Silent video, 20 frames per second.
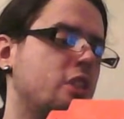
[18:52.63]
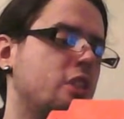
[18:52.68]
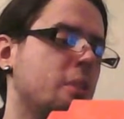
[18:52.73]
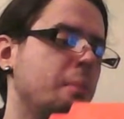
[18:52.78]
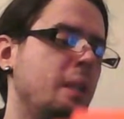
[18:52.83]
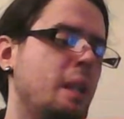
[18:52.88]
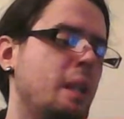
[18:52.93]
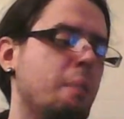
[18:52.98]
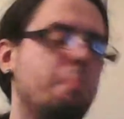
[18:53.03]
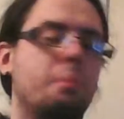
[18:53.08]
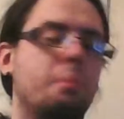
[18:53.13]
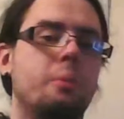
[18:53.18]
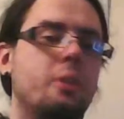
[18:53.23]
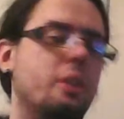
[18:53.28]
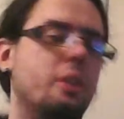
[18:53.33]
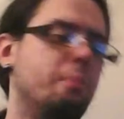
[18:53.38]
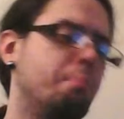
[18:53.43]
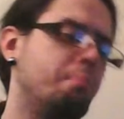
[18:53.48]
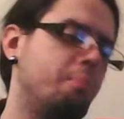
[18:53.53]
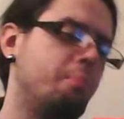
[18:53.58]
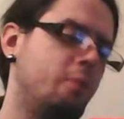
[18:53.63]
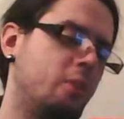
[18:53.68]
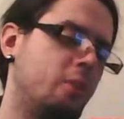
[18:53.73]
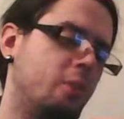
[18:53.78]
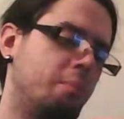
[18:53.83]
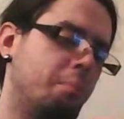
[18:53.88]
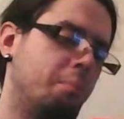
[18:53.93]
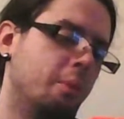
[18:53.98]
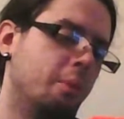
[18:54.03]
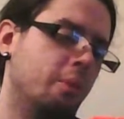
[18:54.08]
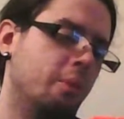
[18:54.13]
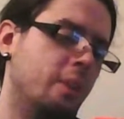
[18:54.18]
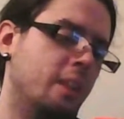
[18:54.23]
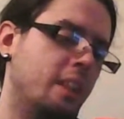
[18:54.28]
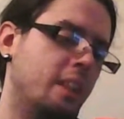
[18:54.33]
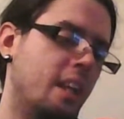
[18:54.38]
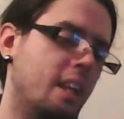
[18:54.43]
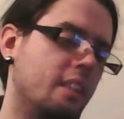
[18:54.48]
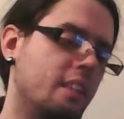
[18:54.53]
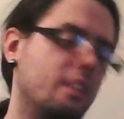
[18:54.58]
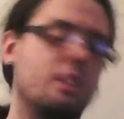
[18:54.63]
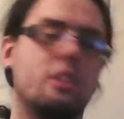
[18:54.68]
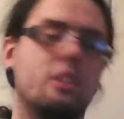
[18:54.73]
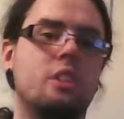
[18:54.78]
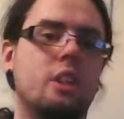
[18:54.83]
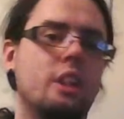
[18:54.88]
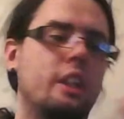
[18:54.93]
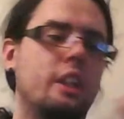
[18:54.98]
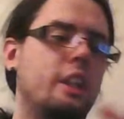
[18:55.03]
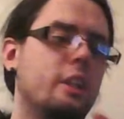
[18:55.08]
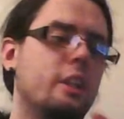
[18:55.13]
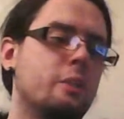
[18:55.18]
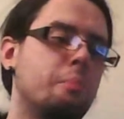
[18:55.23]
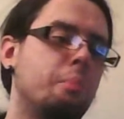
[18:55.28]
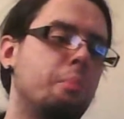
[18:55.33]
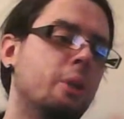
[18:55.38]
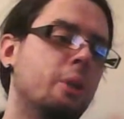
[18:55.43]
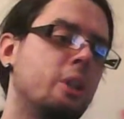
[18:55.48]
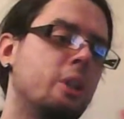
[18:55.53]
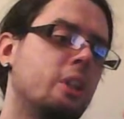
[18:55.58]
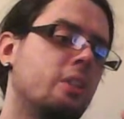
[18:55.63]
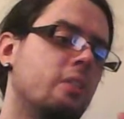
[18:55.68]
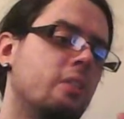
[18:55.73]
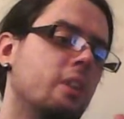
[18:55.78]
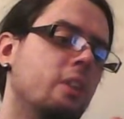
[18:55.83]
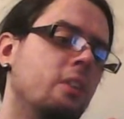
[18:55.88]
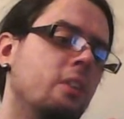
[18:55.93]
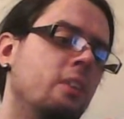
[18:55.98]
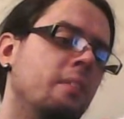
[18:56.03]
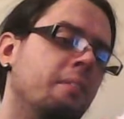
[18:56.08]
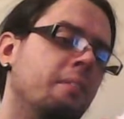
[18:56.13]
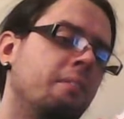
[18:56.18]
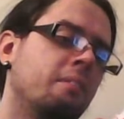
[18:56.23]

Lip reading: something that the dart gets pushed through,